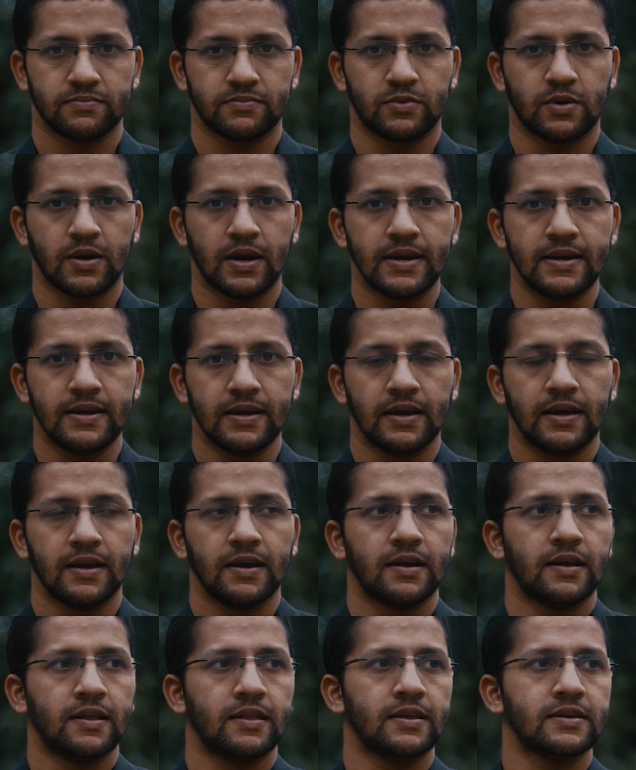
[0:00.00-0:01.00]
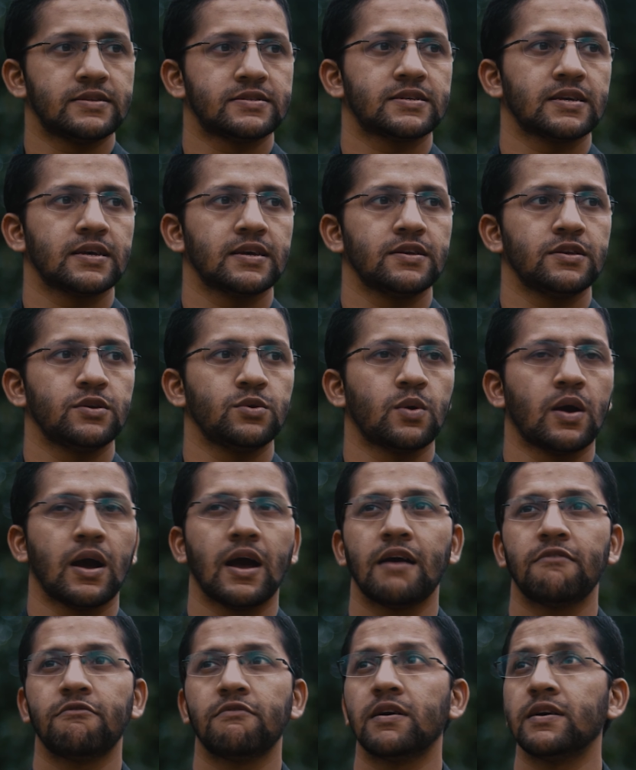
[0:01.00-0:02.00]
right? Let's say you
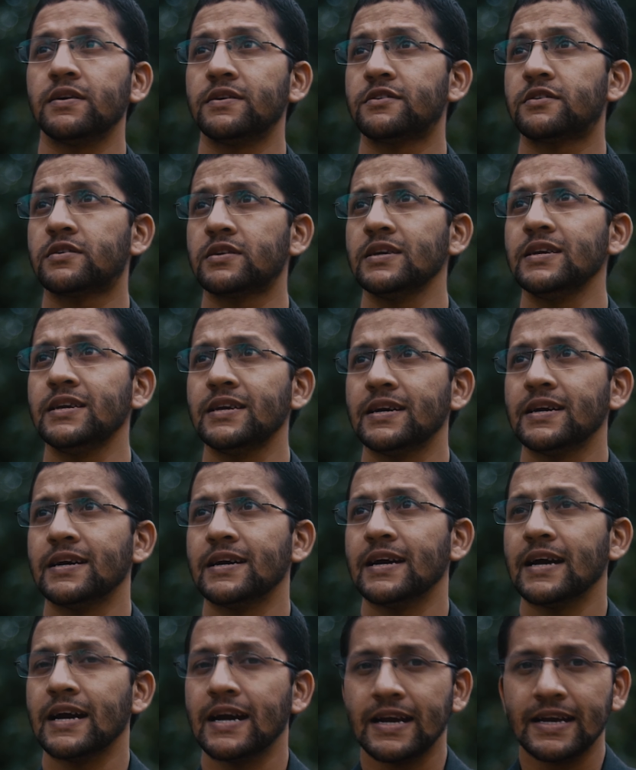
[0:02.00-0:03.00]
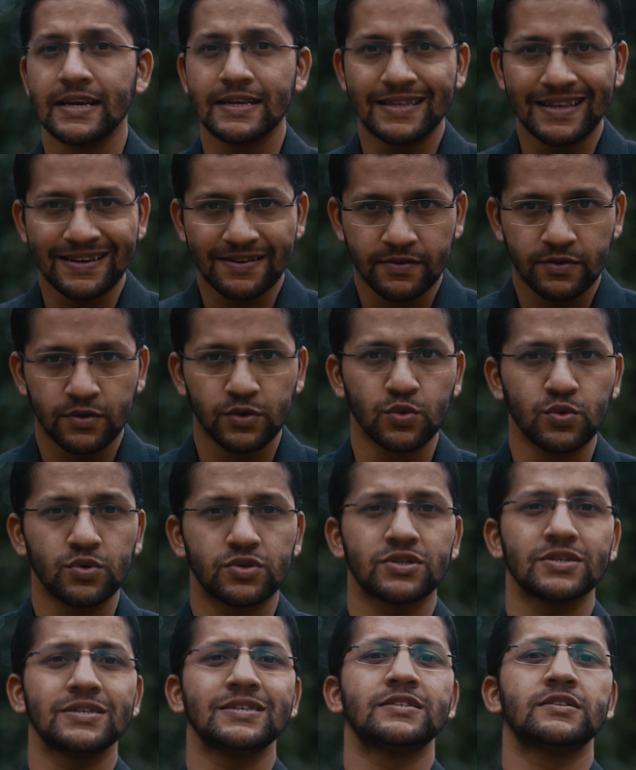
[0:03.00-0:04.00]
have a tree, their
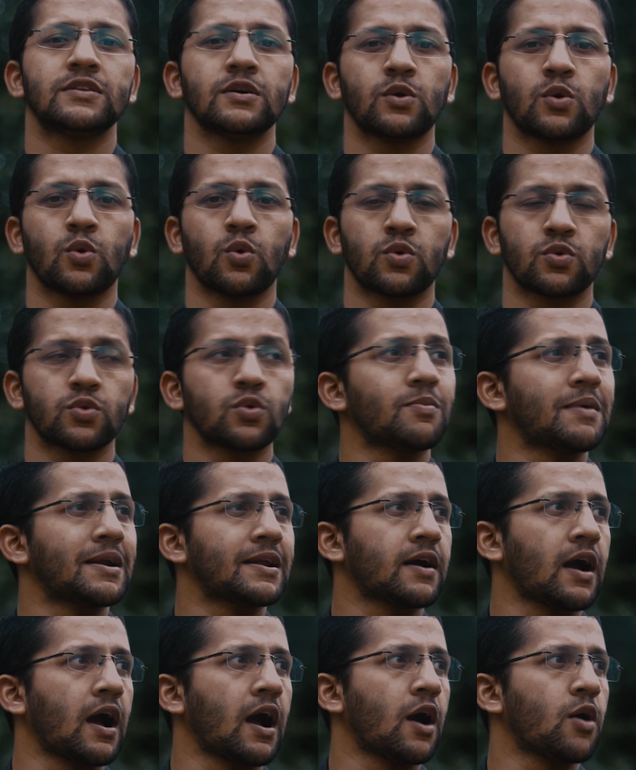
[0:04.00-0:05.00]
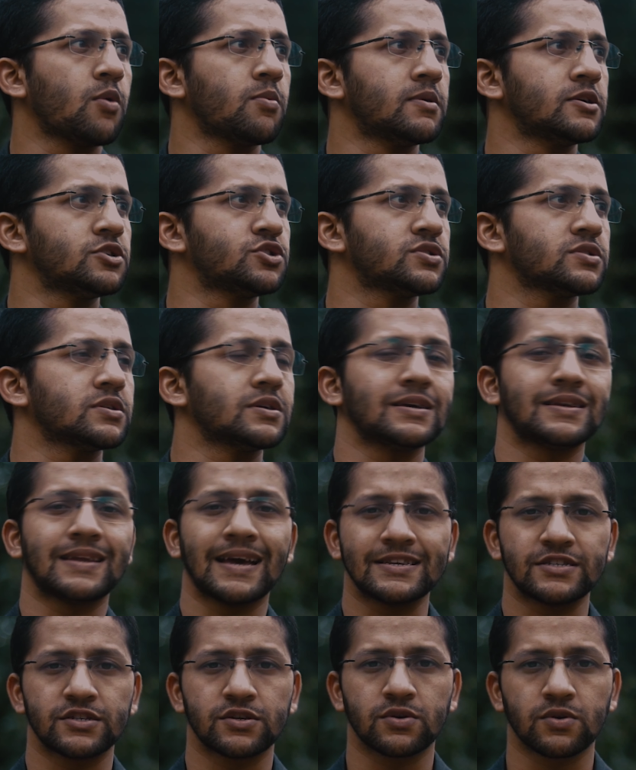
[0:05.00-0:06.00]
roots is the core. No matter how much it
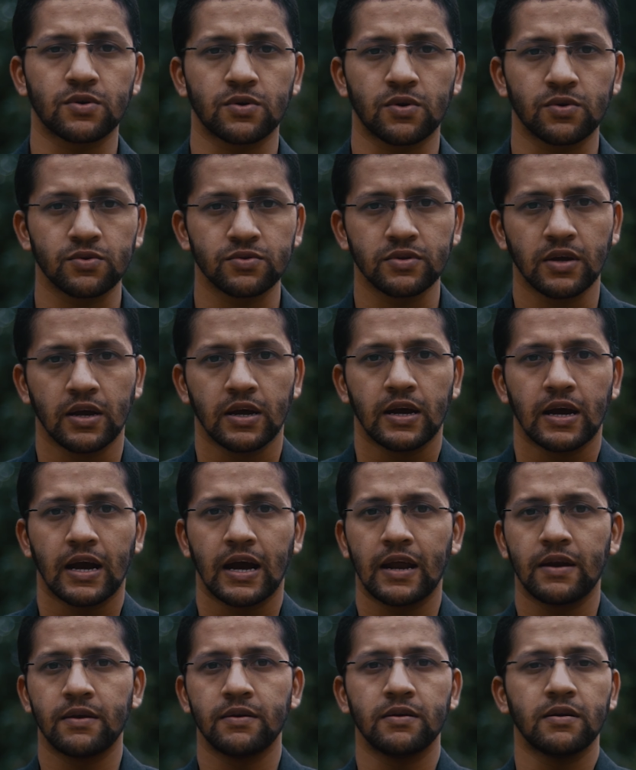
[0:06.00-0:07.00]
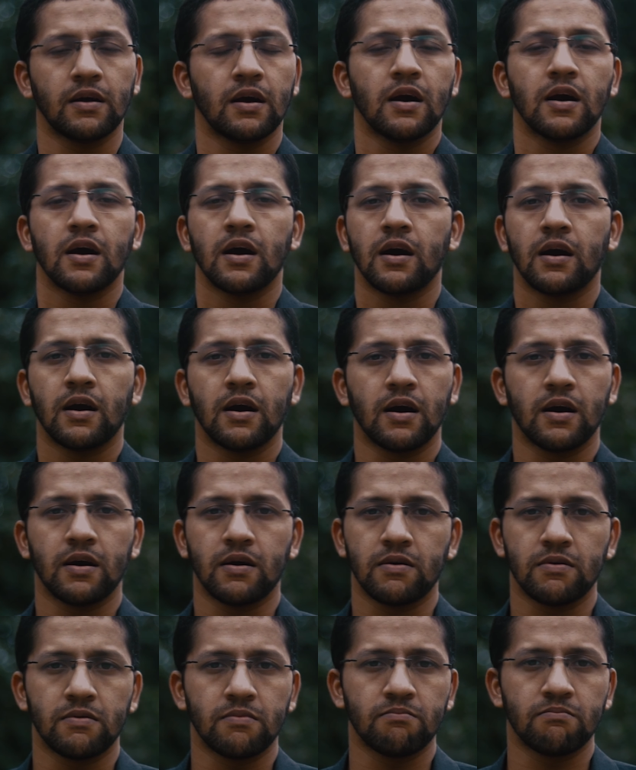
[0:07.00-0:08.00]
has grown and
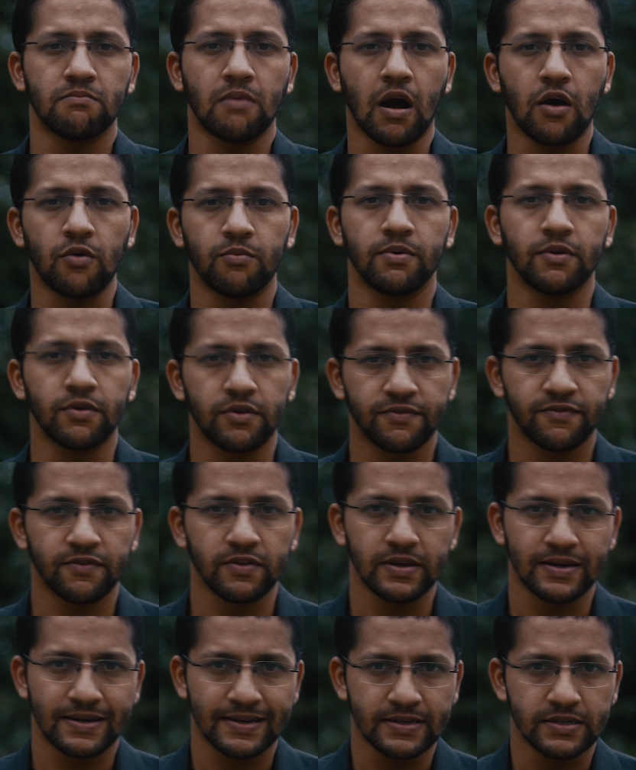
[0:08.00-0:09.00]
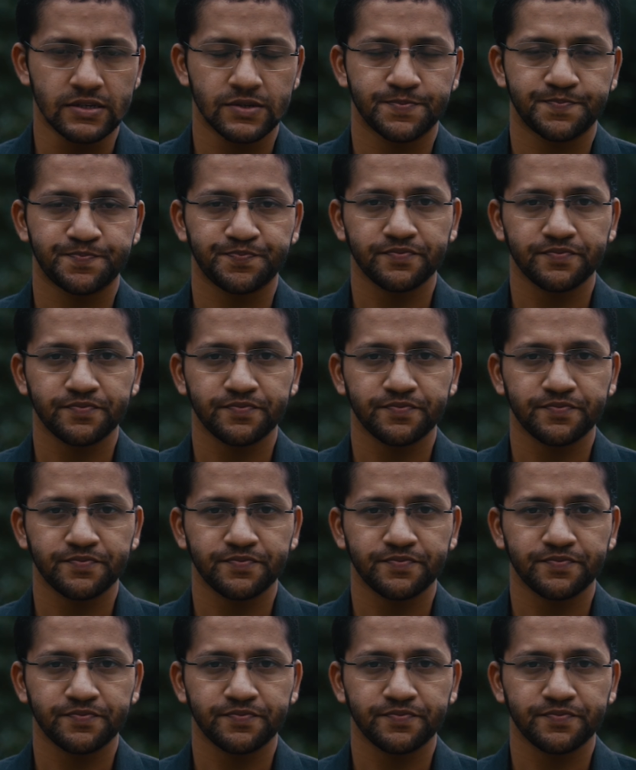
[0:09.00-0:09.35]
how beautiful it is,